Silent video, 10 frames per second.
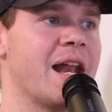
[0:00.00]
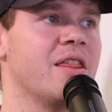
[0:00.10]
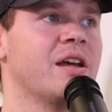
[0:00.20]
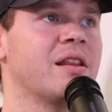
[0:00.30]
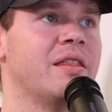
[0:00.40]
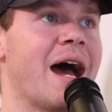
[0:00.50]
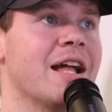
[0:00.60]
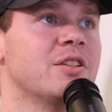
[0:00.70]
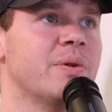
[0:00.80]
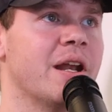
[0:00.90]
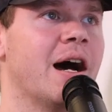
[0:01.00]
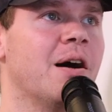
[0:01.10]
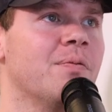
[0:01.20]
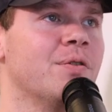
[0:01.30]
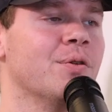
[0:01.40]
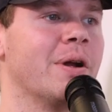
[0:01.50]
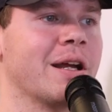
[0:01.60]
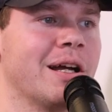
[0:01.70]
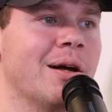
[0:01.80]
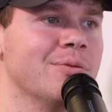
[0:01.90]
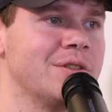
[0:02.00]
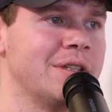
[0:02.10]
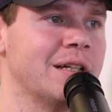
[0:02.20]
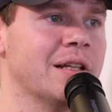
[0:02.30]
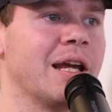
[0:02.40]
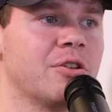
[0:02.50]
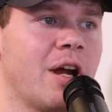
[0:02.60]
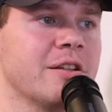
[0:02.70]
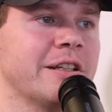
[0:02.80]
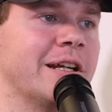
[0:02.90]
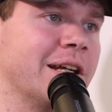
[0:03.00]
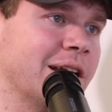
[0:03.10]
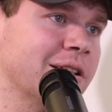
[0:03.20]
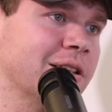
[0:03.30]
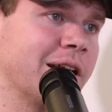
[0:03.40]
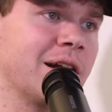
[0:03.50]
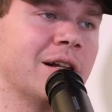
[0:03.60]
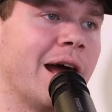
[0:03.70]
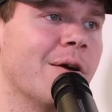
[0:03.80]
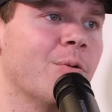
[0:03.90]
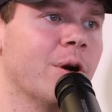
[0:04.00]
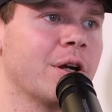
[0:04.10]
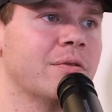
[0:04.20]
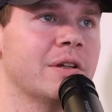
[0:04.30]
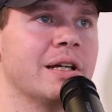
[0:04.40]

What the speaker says: And I think that's been helpful when it comes to like translating into like client work of